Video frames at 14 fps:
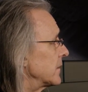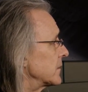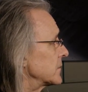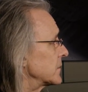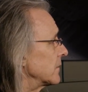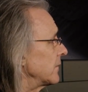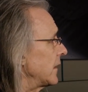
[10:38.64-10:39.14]

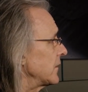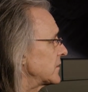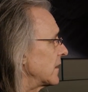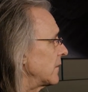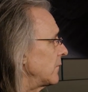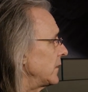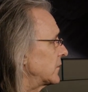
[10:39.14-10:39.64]
So that's
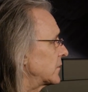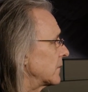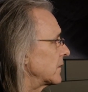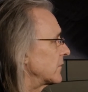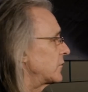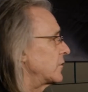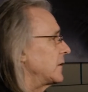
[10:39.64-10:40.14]
how we sort
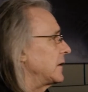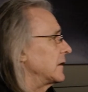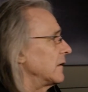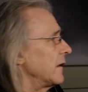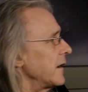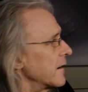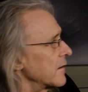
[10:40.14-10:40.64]
of treat
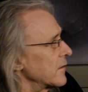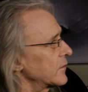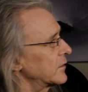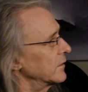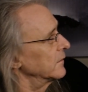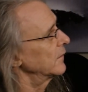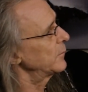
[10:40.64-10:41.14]

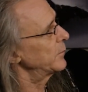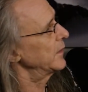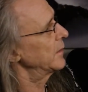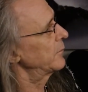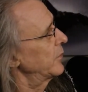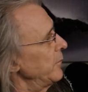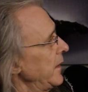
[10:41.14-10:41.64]
layers and open
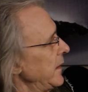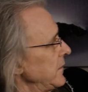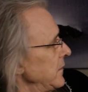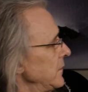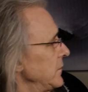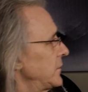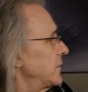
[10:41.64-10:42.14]
up the
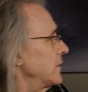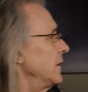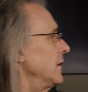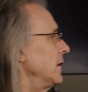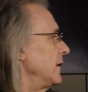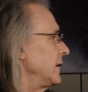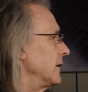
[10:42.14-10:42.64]
menus,
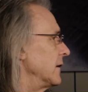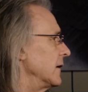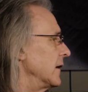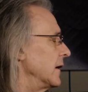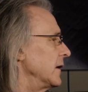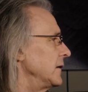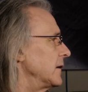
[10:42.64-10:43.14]

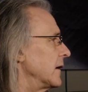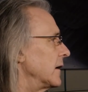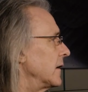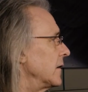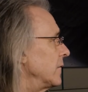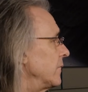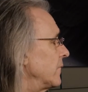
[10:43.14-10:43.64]
and
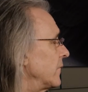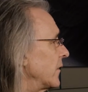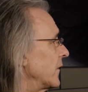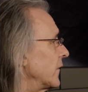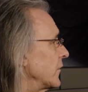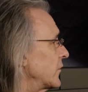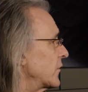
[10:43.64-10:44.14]

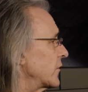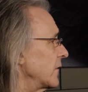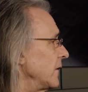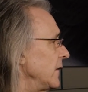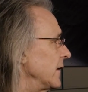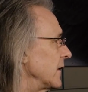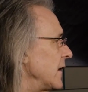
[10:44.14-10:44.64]
there's
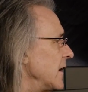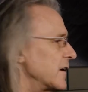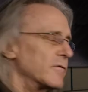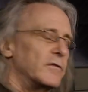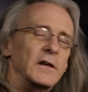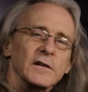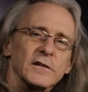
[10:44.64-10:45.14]
certainly a lot
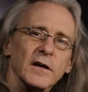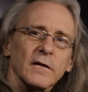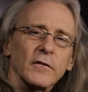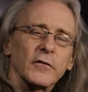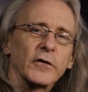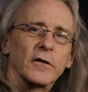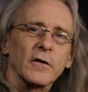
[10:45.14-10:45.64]
of detail
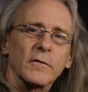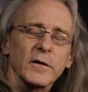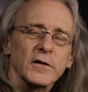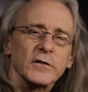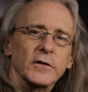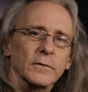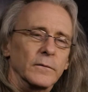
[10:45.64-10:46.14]
to go
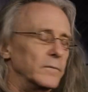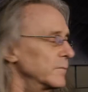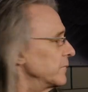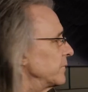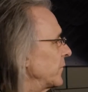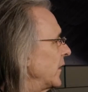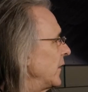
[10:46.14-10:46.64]
into
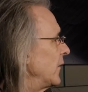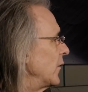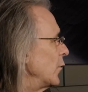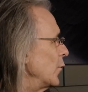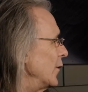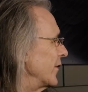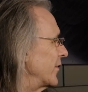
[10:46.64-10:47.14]

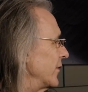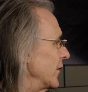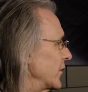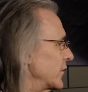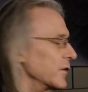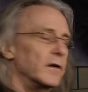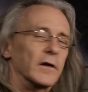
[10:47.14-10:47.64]
with
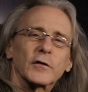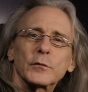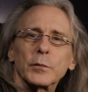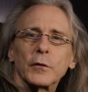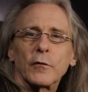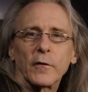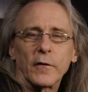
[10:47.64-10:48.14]
this and
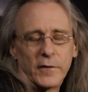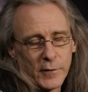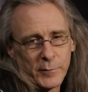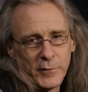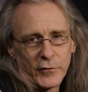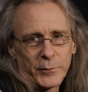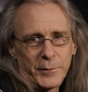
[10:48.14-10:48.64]
explore in
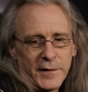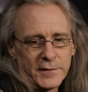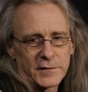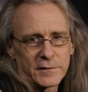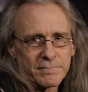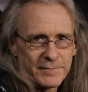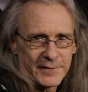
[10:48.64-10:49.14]
Open
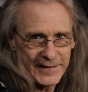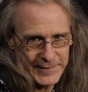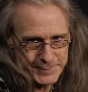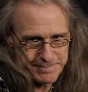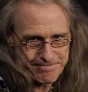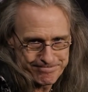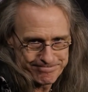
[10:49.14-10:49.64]
Space. Thank
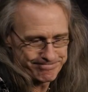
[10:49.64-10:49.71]
you.